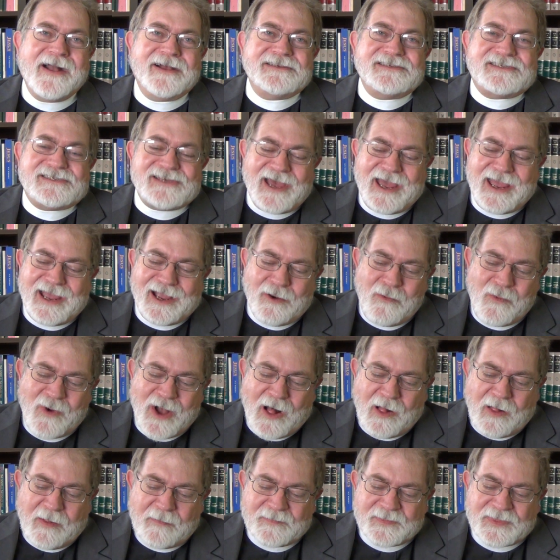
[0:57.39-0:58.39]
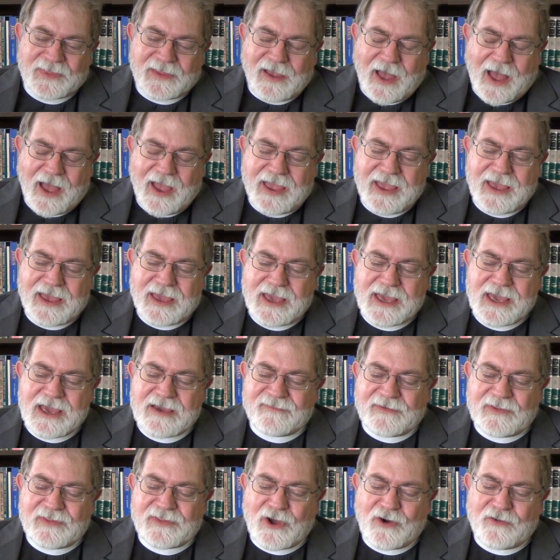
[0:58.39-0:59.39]
saying, well, uh,
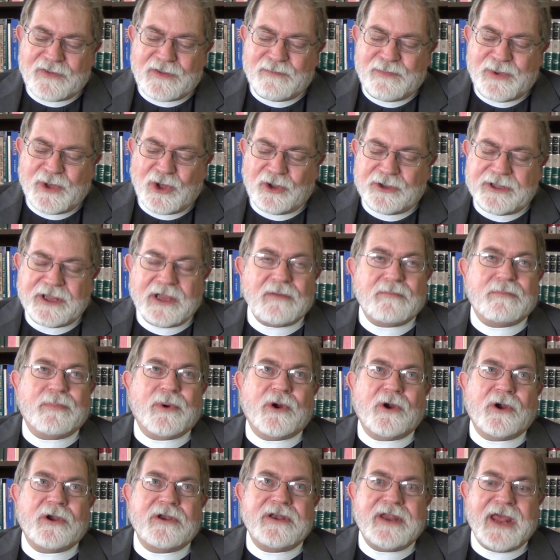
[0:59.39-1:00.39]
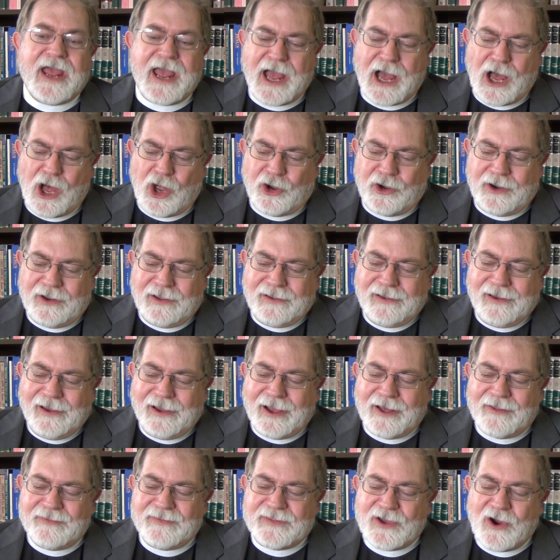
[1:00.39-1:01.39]
even though the building burned down,
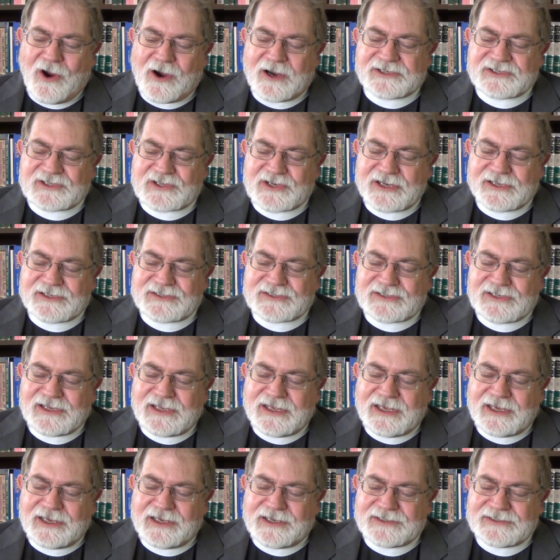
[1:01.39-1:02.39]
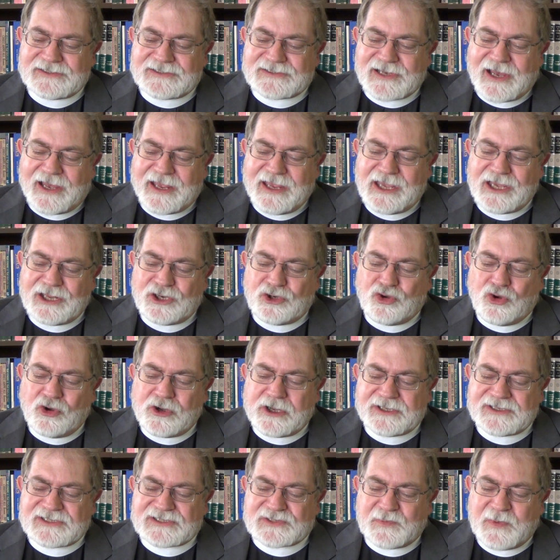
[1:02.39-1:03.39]
uh, the arsonist is uh, in
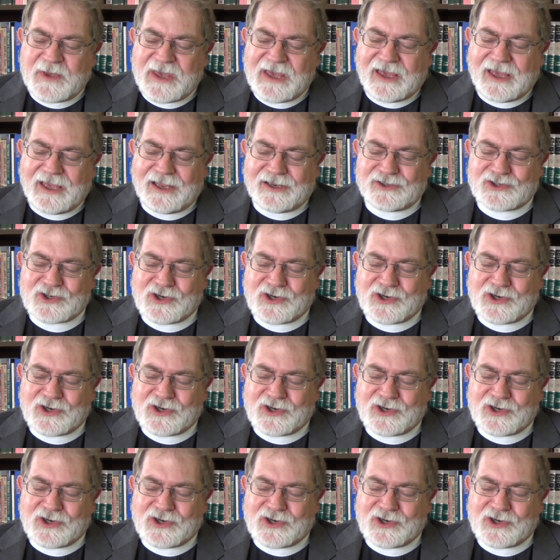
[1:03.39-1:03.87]
good speaking